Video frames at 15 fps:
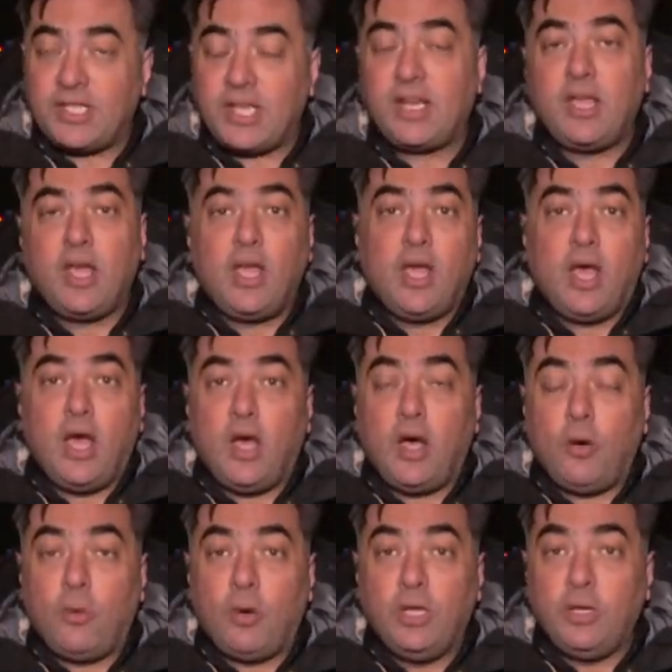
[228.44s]
said, uh,
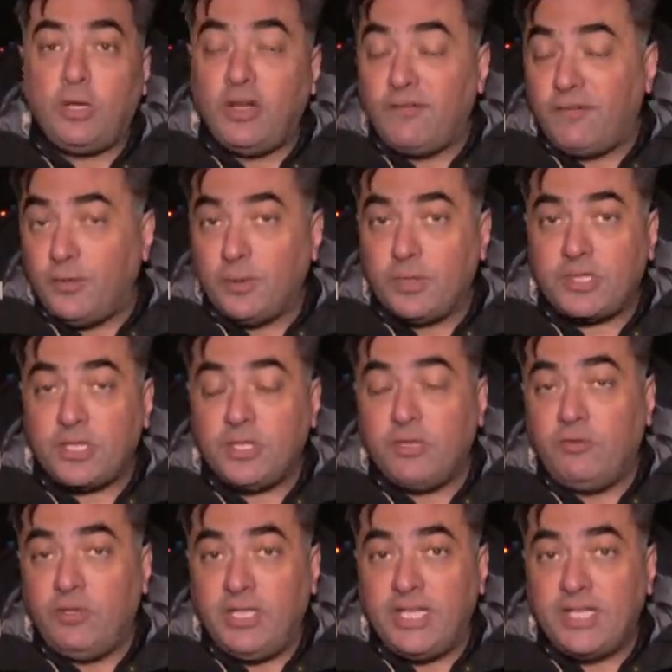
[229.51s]
we're looking forward to
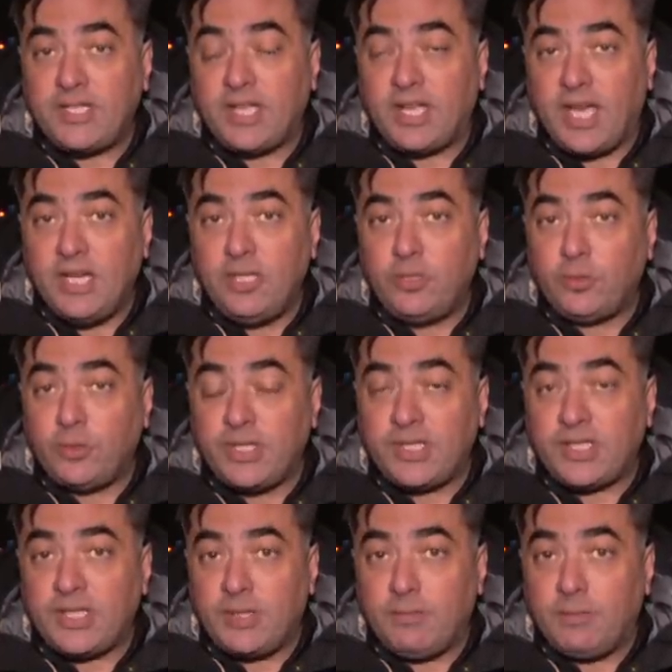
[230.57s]
releasing a joint
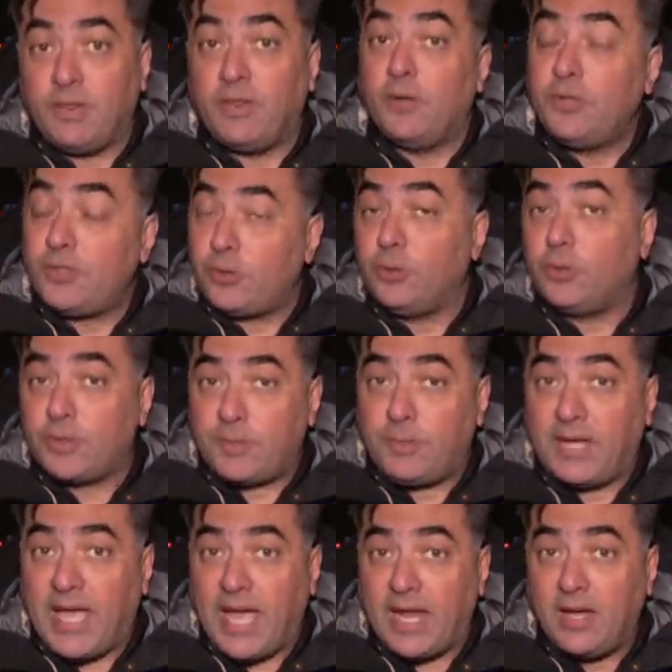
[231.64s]
statement. Those talks
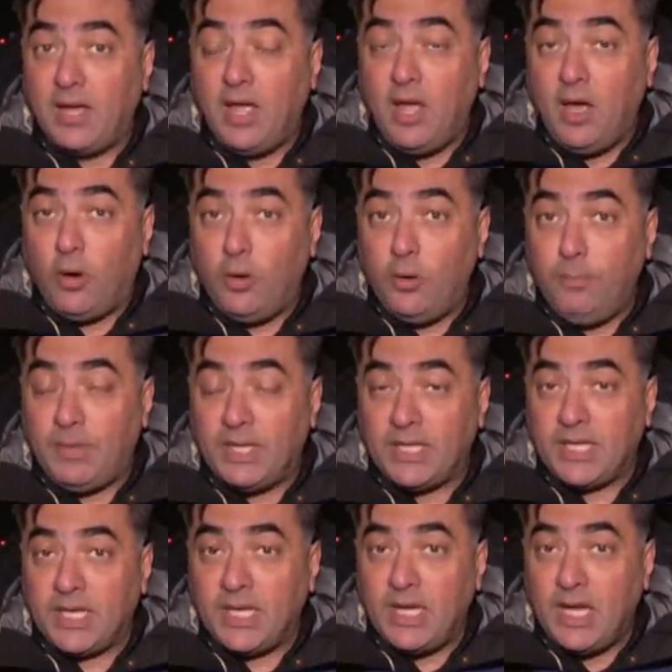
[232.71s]
began on
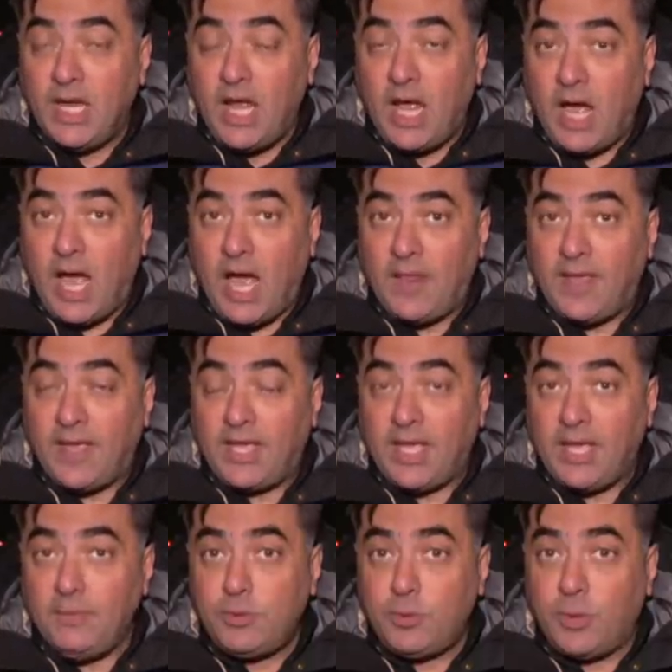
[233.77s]
Monday, uh, and they
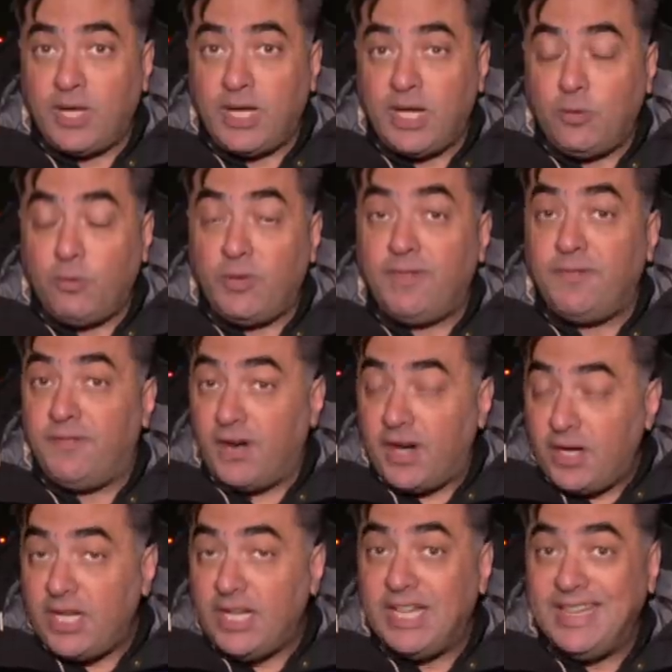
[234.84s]
came to an end with
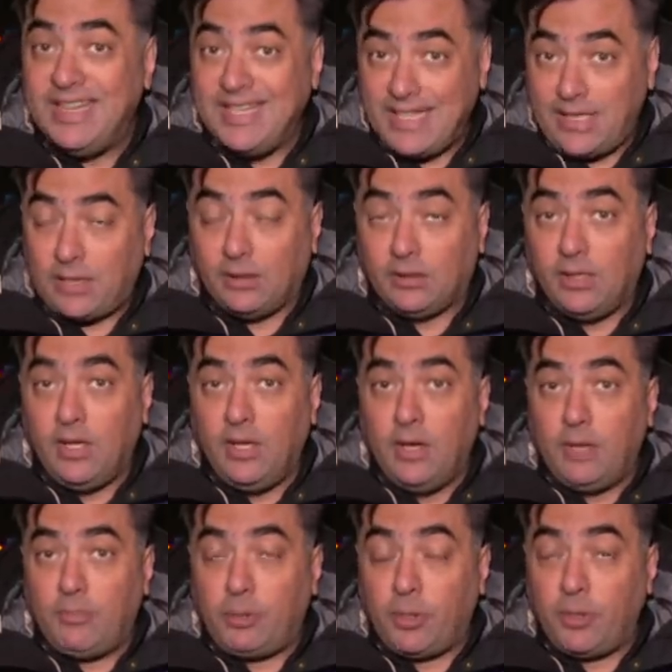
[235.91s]
very little
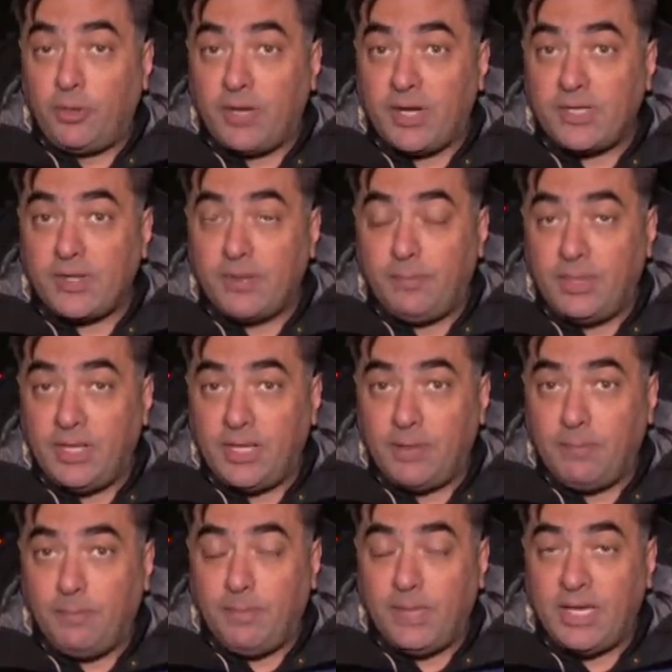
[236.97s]
progress
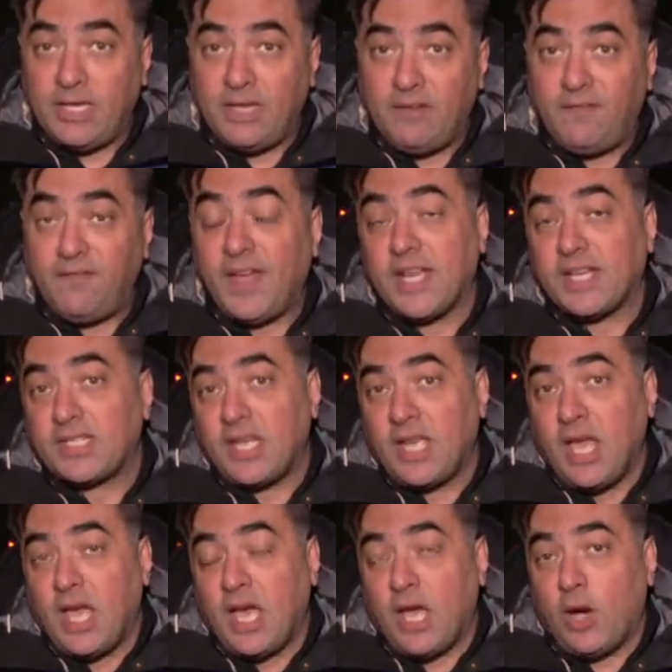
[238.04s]
being made. In fact,
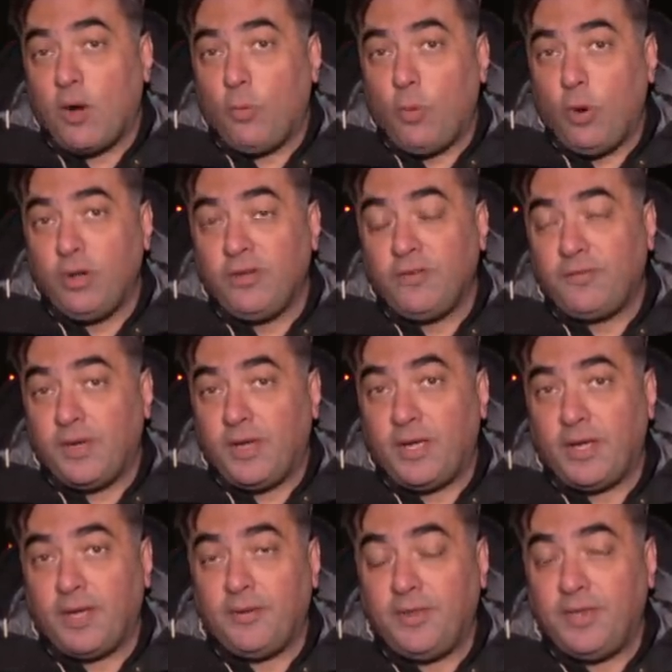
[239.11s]
uh, one of
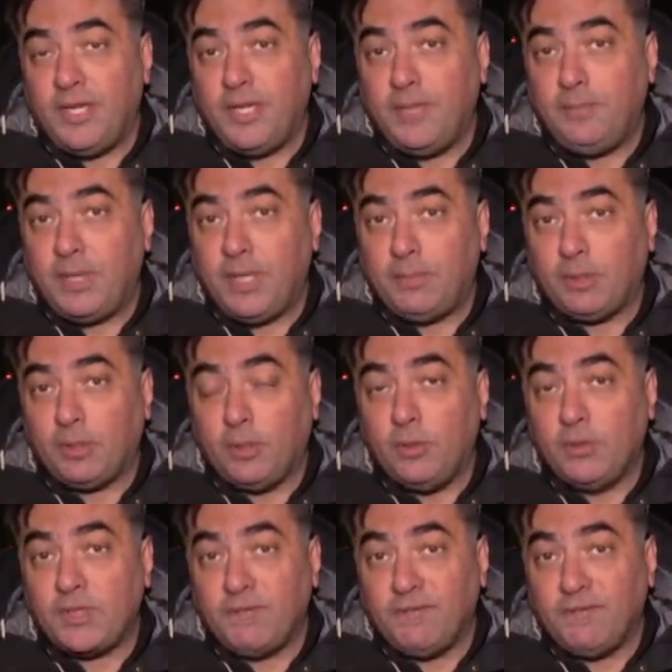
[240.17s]
uh, the people who's